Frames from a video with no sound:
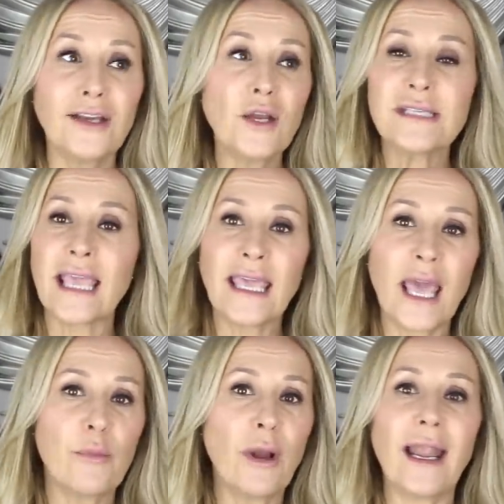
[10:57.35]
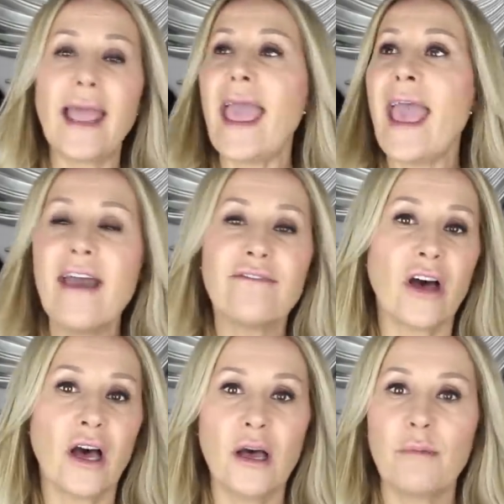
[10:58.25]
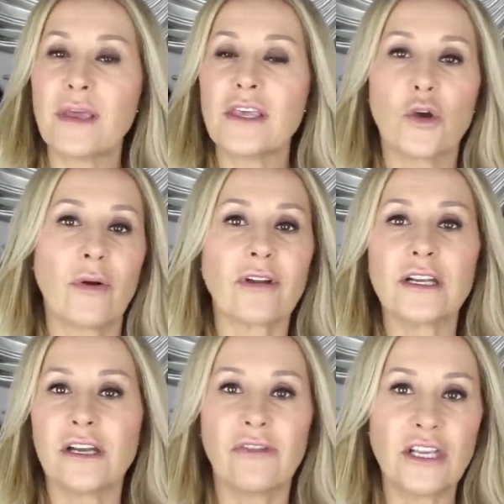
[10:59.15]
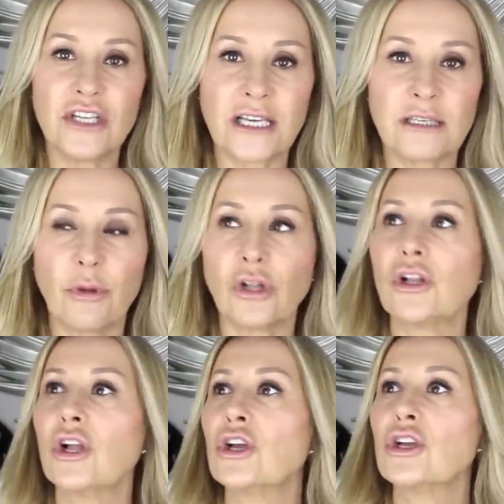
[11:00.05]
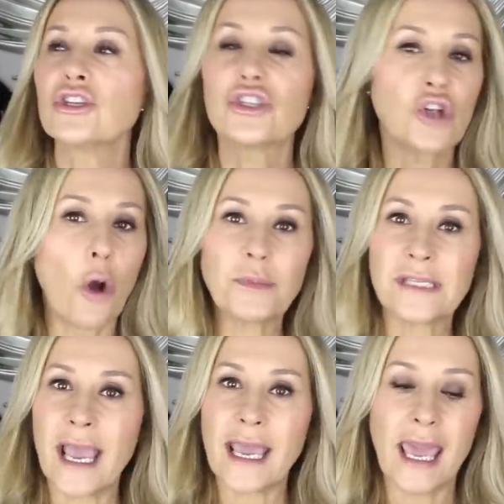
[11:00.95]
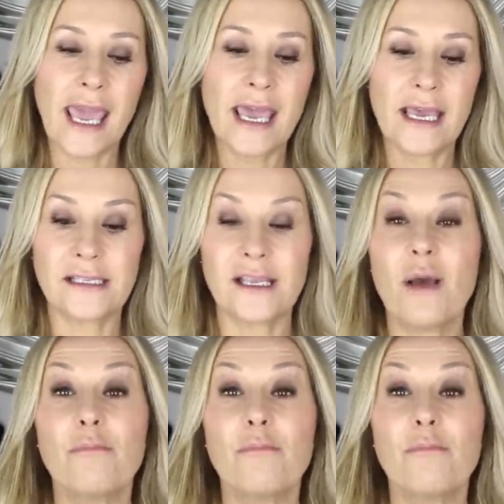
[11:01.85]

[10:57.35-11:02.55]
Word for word: No skincare will ever be the equivalent of an injectable. Stop saying it is.